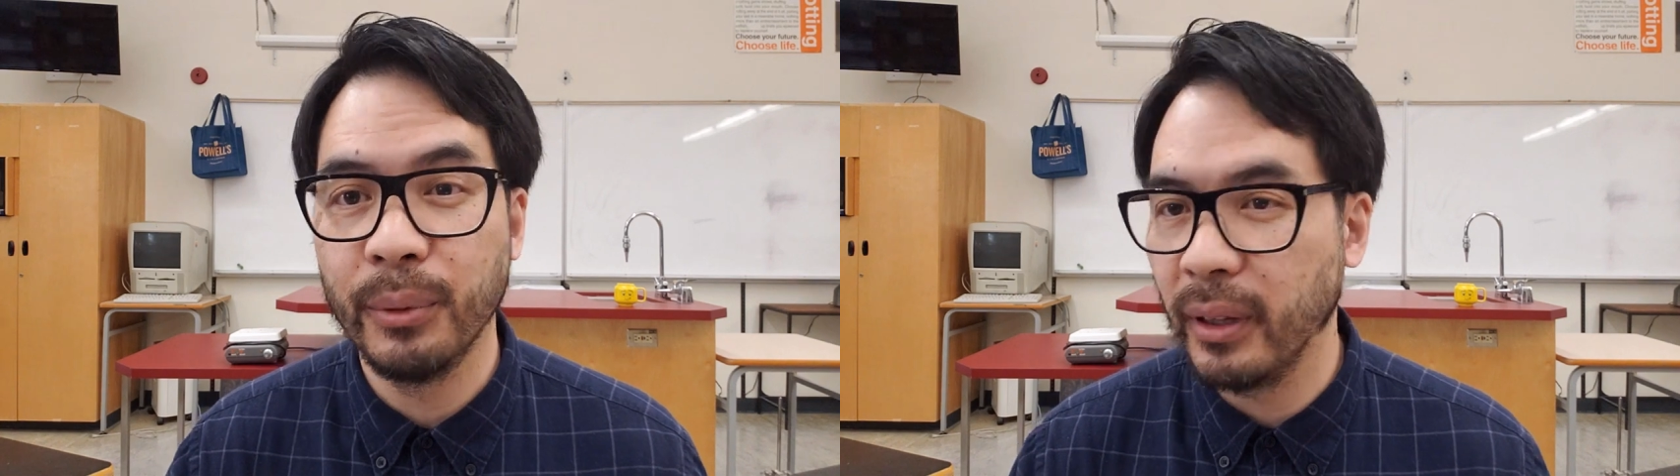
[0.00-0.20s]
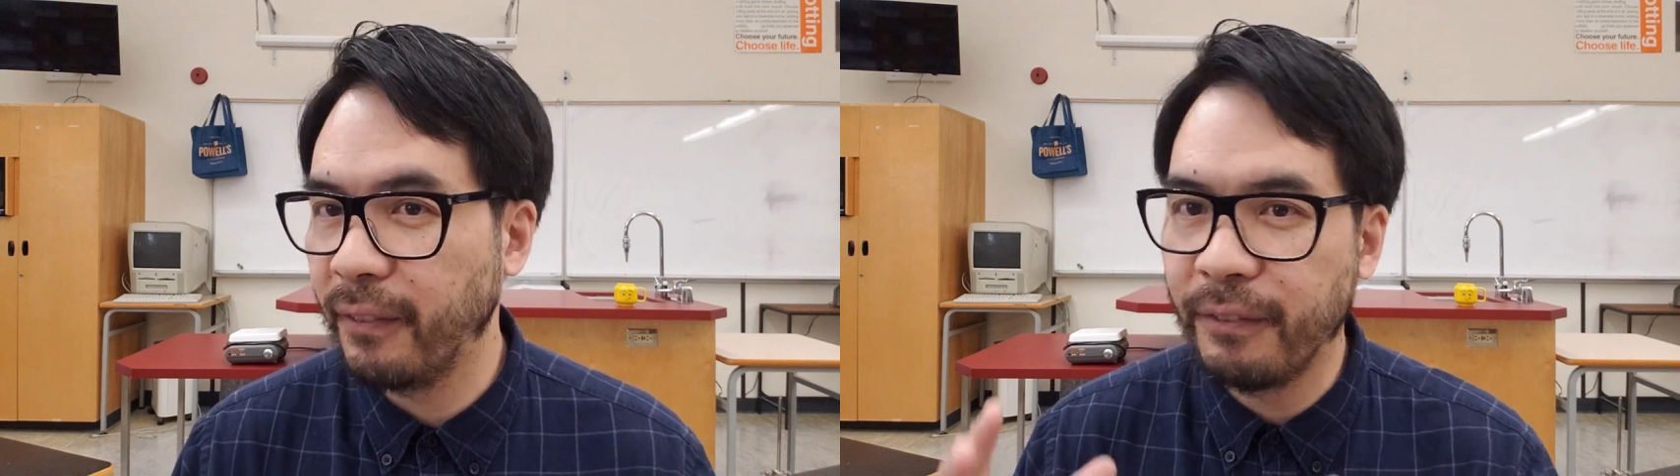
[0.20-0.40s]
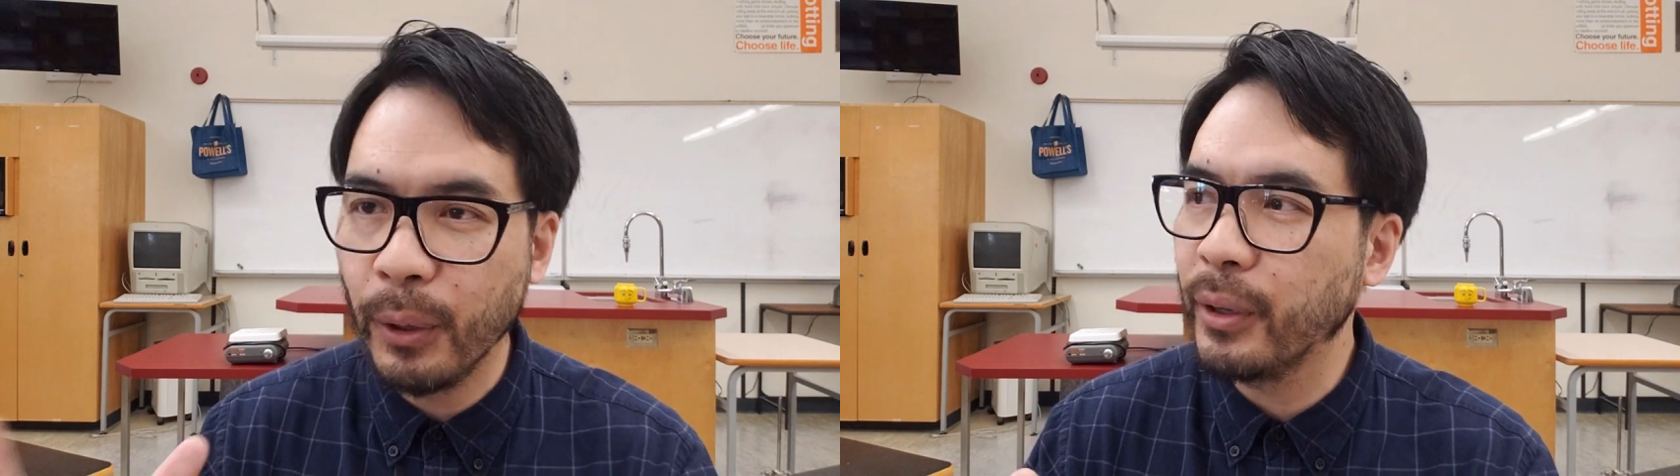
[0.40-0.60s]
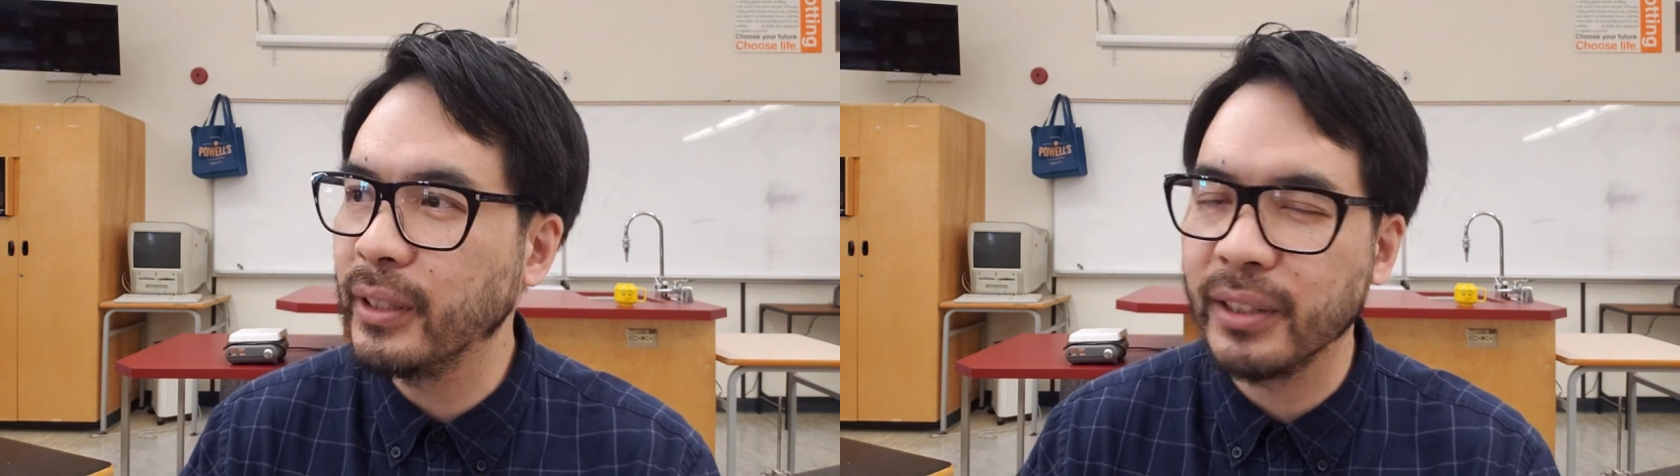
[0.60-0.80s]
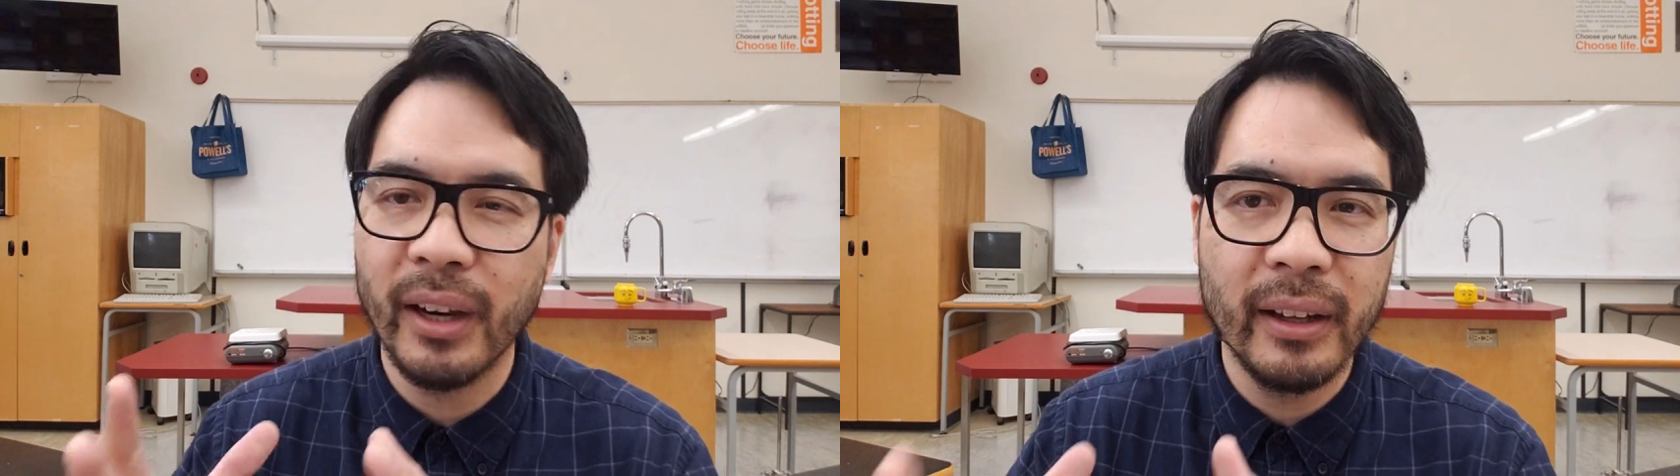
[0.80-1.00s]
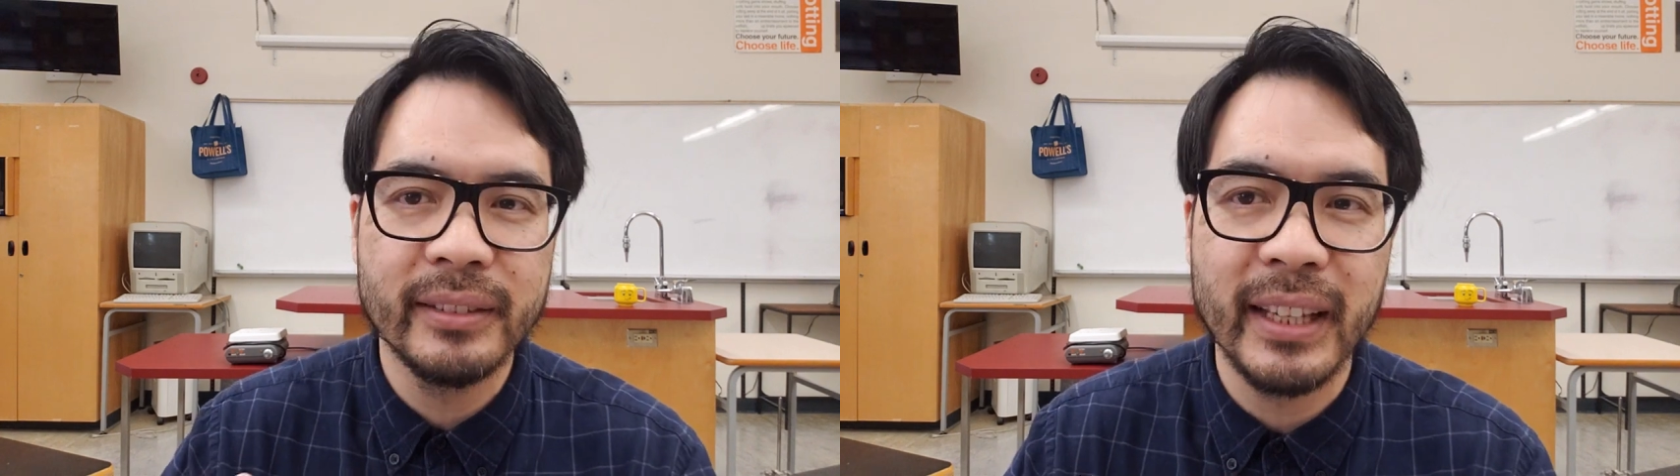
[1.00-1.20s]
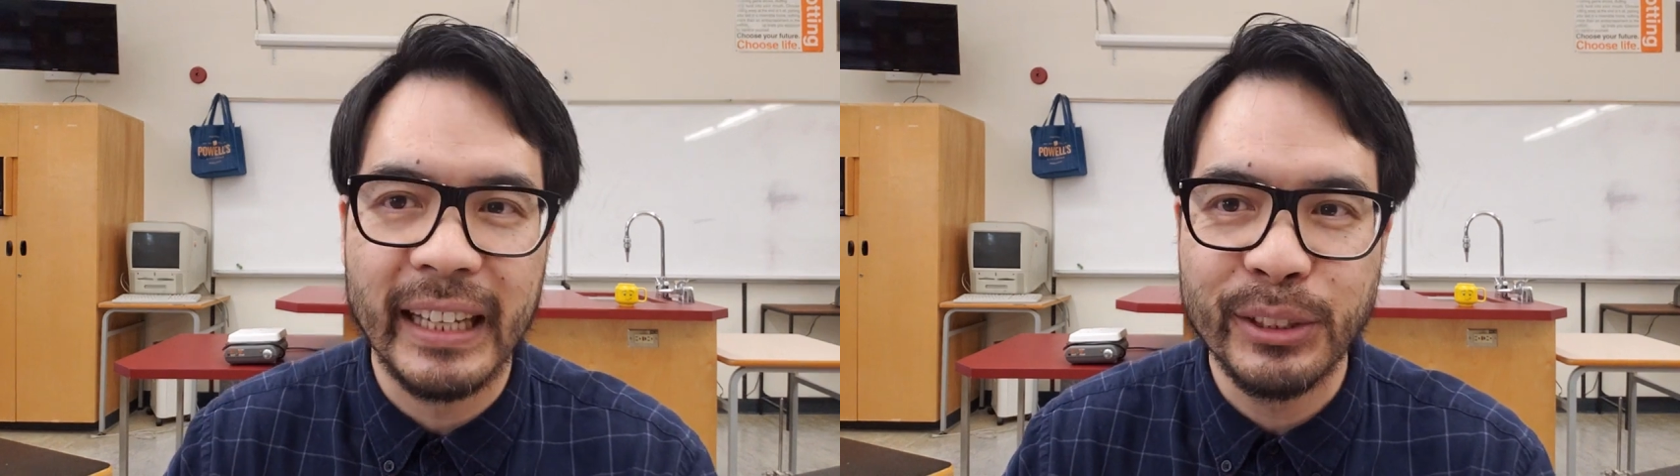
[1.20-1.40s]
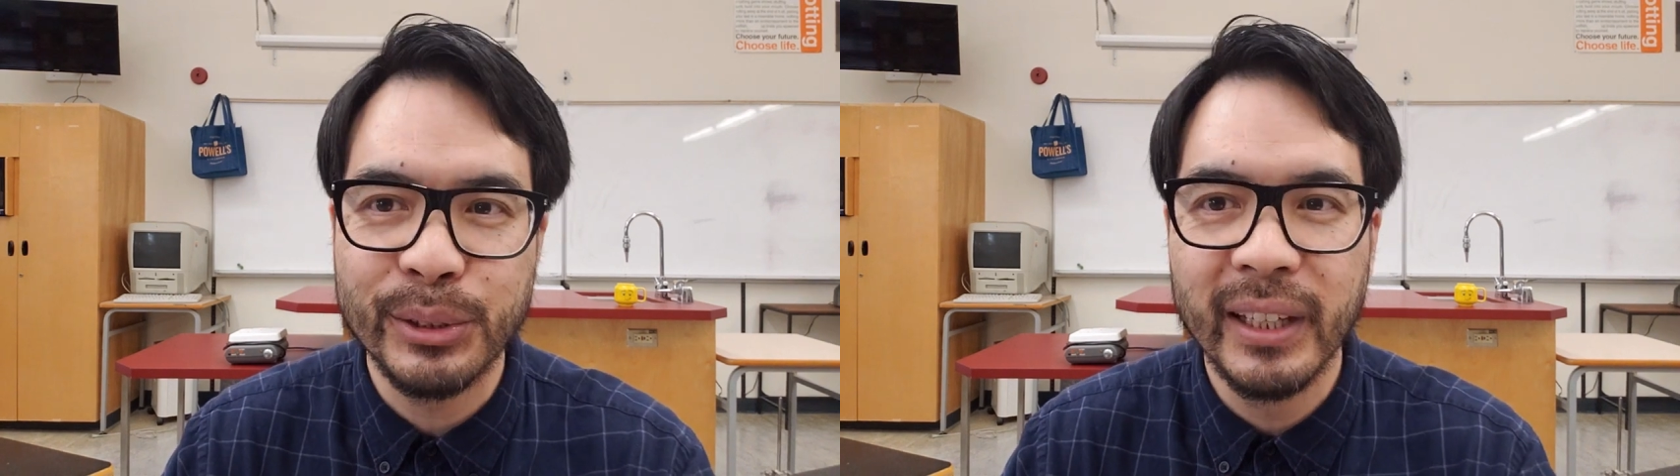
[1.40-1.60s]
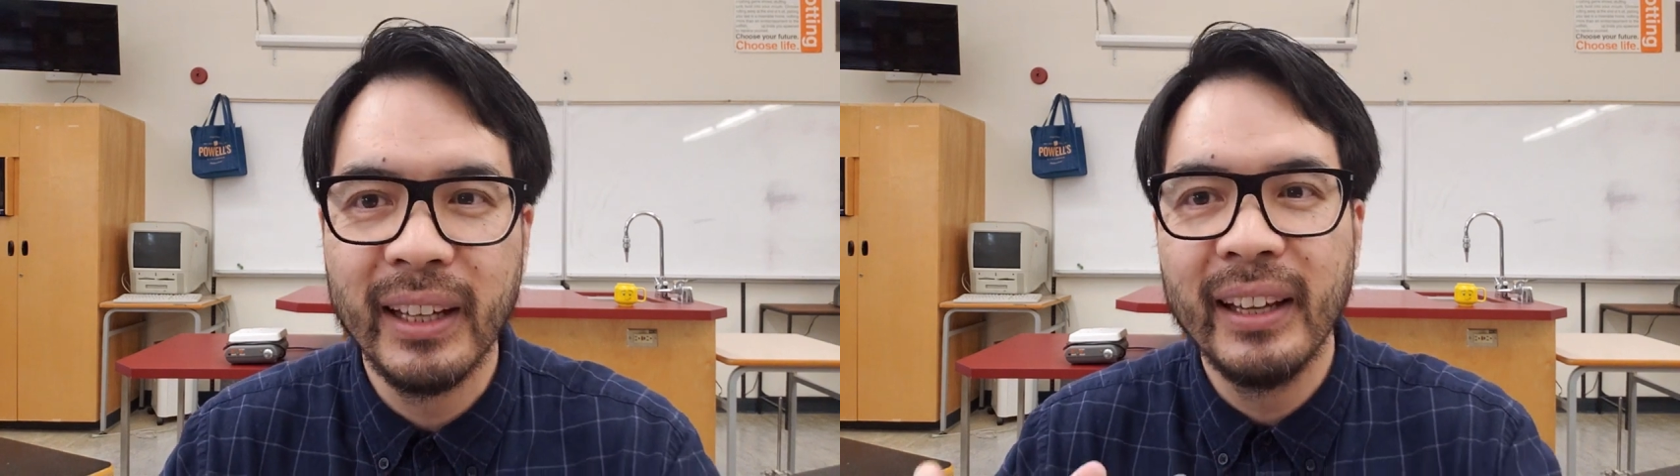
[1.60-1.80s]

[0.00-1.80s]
where the focus on tests